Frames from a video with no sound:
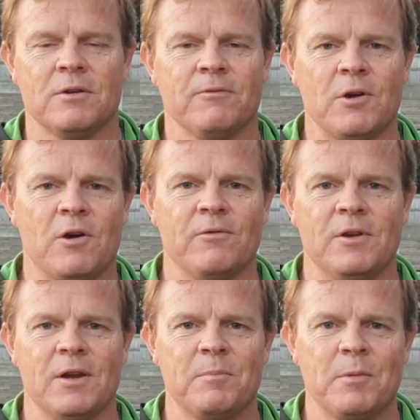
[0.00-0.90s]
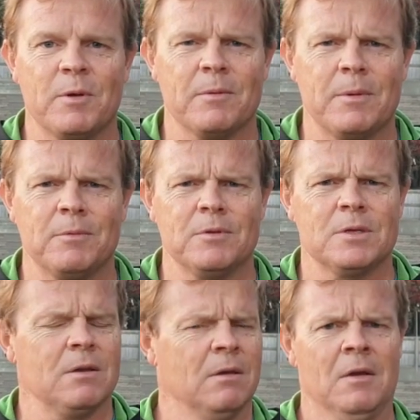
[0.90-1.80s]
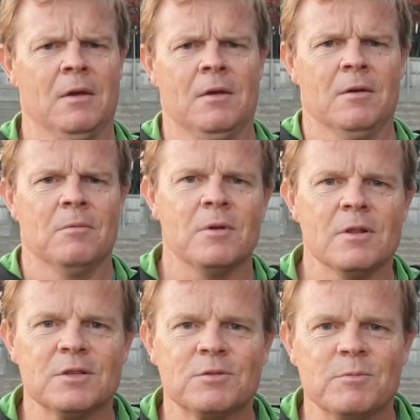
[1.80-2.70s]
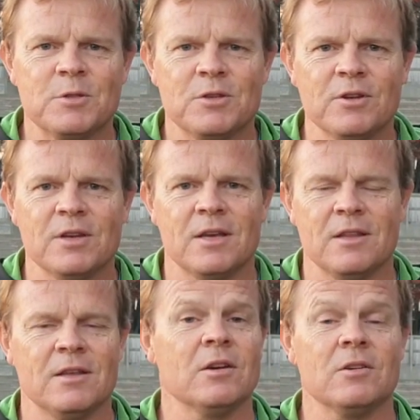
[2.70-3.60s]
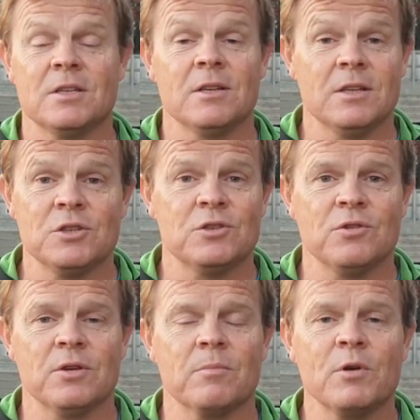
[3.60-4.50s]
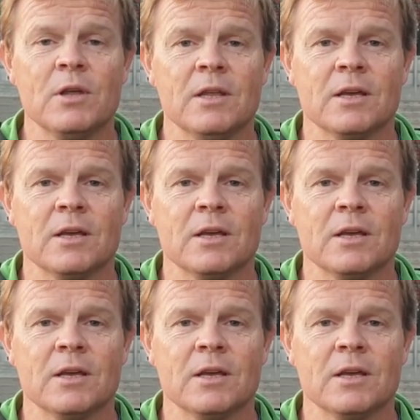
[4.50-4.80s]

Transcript: I've often had people come up to me and say, "What are those swimmers doing down there?" And I say they're just doing a breathing